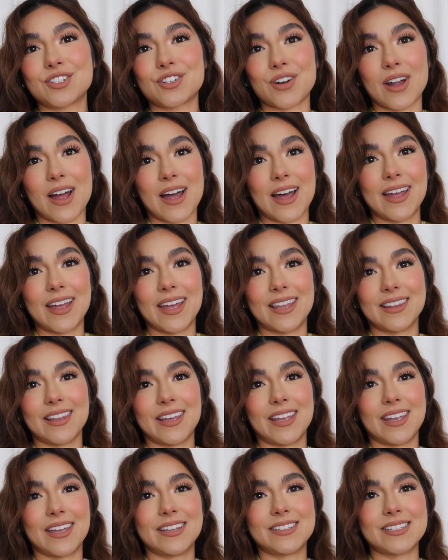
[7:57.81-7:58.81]
try and
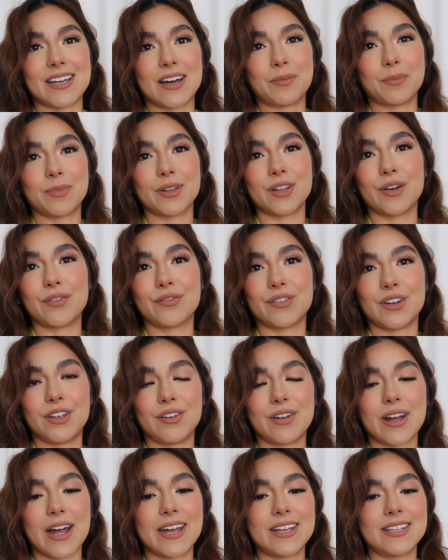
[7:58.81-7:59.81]
link it down below for
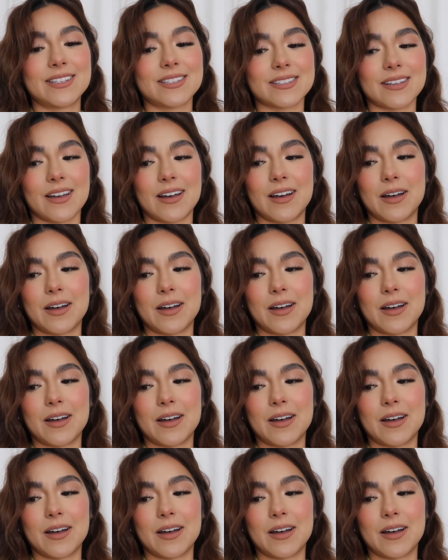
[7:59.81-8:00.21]
you guys